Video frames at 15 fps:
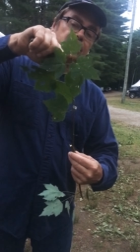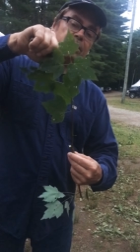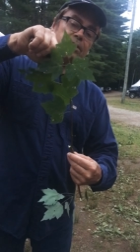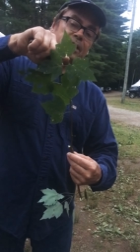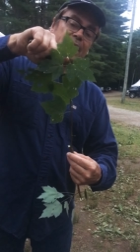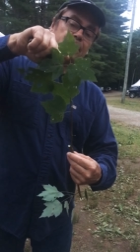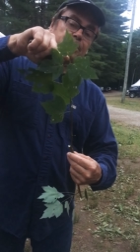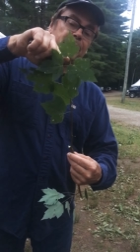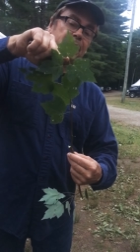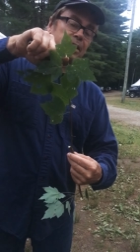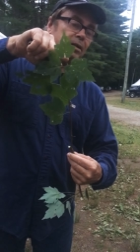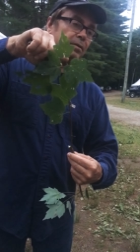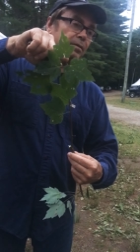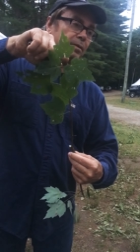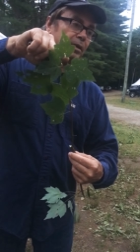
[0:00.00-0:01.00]
that big
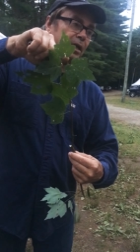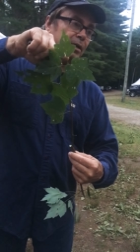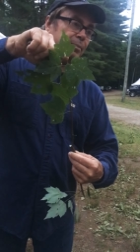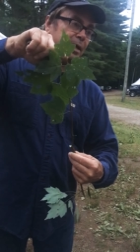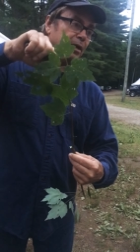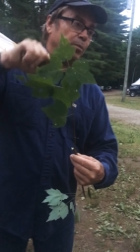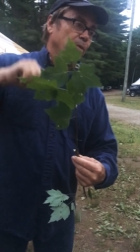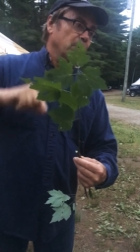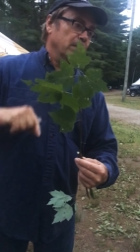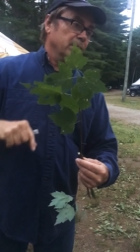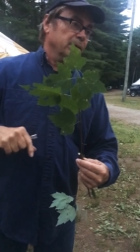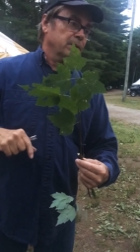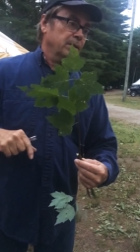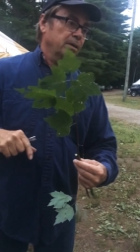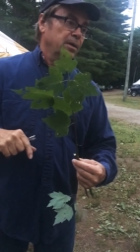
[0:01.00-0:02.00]
and make it work.
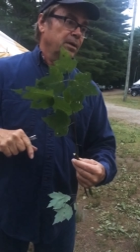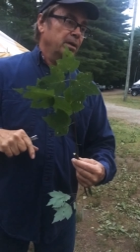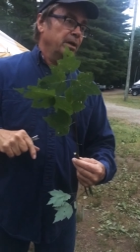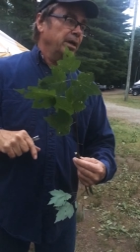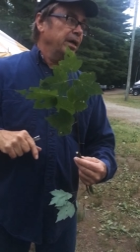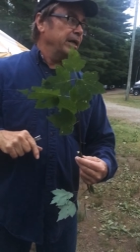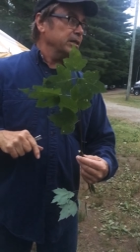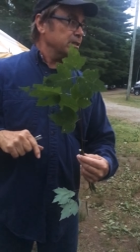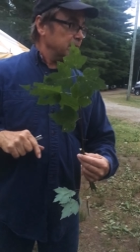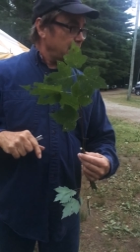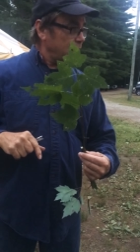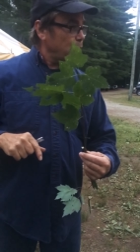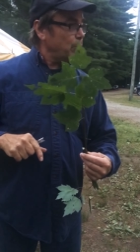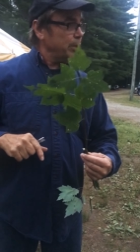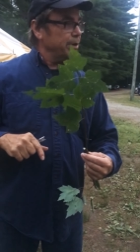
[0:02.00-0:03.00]
It's
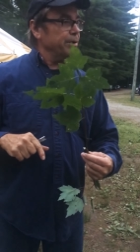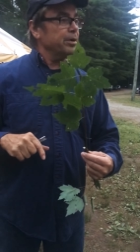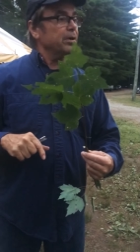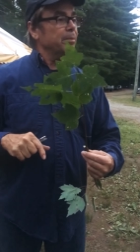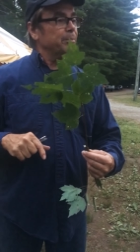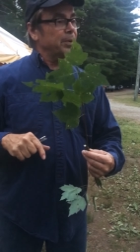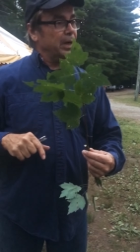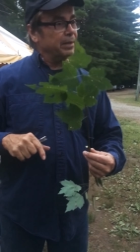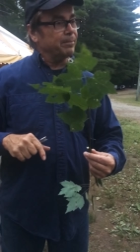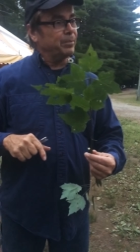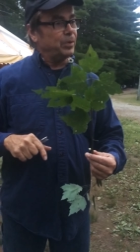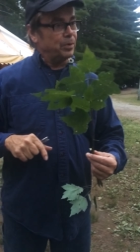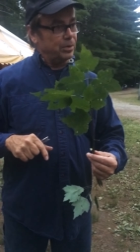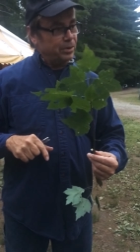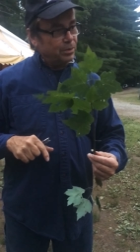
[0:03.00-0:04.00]
kind of weird, but you
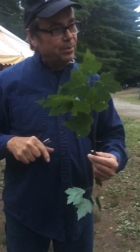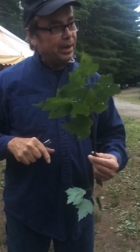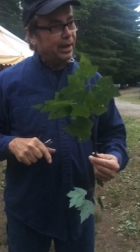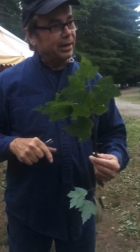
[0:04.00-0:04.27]
can do it.